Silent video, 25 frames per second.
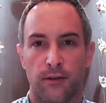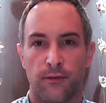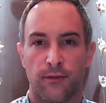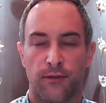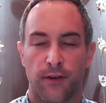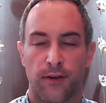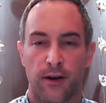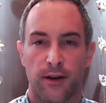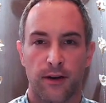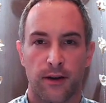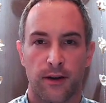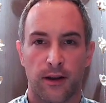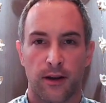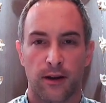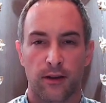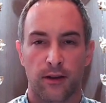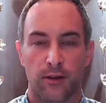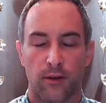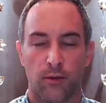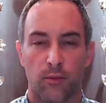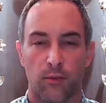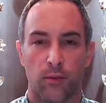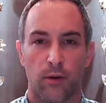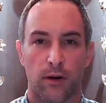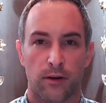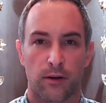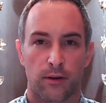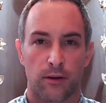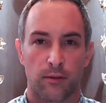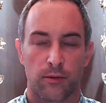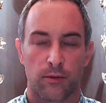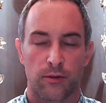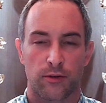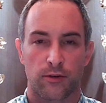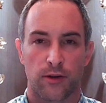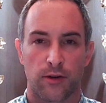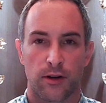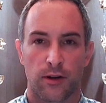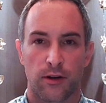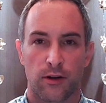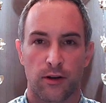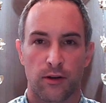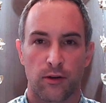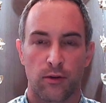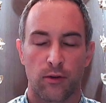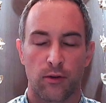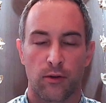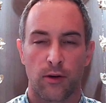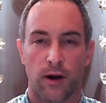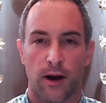funding the work that we're trying to
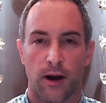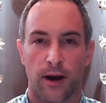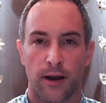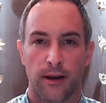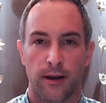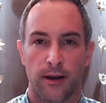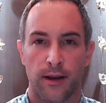do on